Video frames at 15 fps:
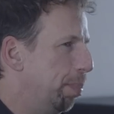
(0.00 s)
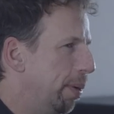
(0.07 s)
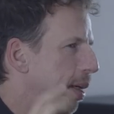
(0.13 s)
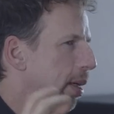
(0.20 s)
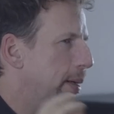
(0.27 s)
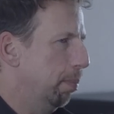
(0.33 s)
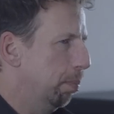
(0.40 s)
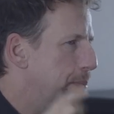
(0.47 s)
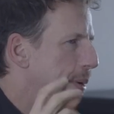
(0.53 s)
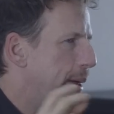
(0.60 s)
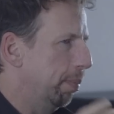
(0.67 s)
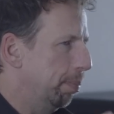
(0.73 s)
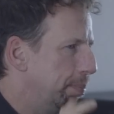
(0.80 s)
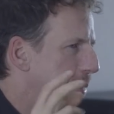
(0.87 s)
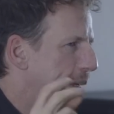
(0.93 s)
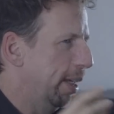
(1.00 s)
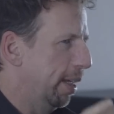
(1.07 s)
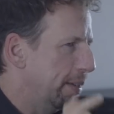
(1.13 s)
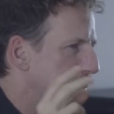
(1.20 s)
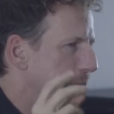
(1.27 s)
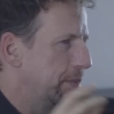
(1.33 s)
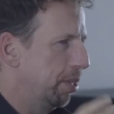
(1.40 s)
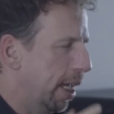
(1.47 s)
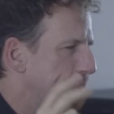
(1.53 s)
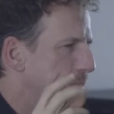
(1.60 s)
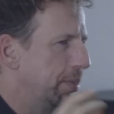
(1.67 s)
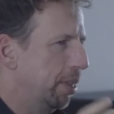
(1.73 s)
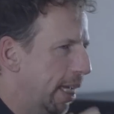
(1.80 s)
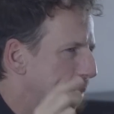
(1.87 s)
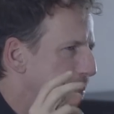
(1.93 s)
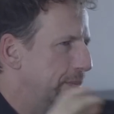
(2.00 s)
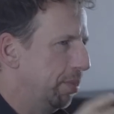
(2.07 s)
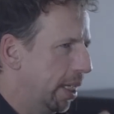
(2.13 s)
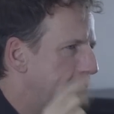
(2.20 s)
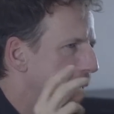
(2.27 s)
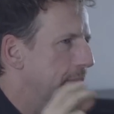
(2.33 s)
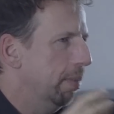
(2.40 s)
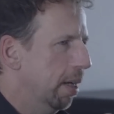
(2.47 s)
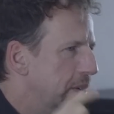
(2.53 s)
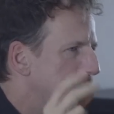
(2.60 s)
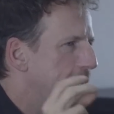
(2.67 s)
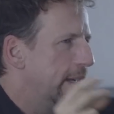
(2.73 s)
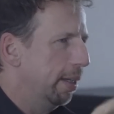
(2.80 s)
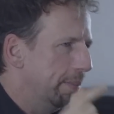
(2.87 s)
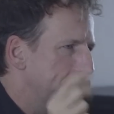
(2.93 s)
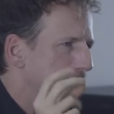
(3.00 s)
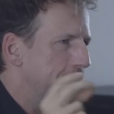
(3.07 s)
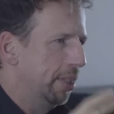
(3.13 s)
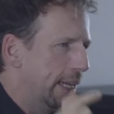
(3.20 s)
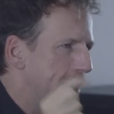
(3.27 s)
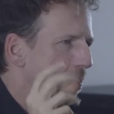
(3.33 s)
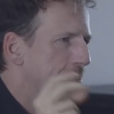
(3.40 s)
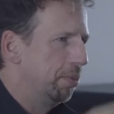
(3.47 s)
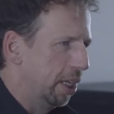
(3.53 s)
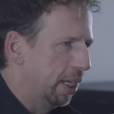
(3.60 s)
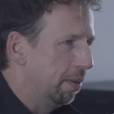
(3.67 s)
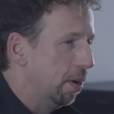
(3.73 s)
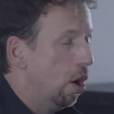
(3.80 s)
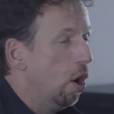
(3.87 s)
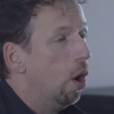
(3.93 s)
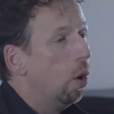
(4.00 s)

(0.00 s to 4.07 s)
Beam, beam, beam, deep, deep, deep, deep, deep, deep.